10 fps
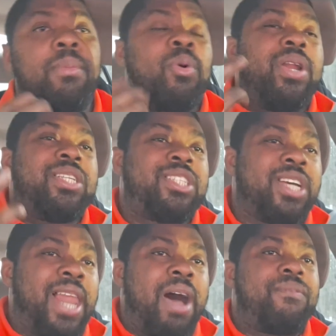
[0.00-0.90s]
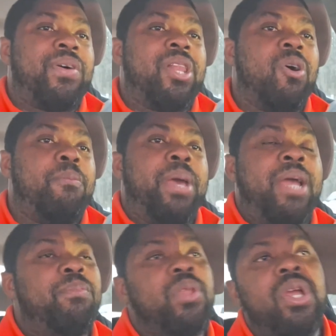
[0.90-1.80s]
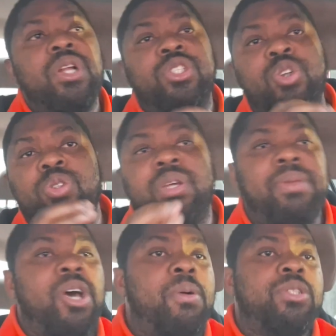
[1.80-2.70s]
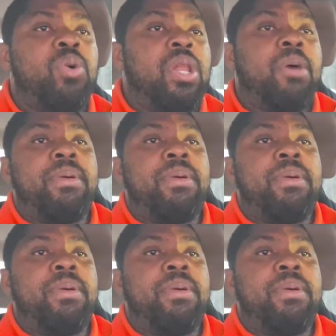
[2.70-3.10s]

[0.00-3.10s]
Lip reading: I'm going to chill out for a little bit, do a little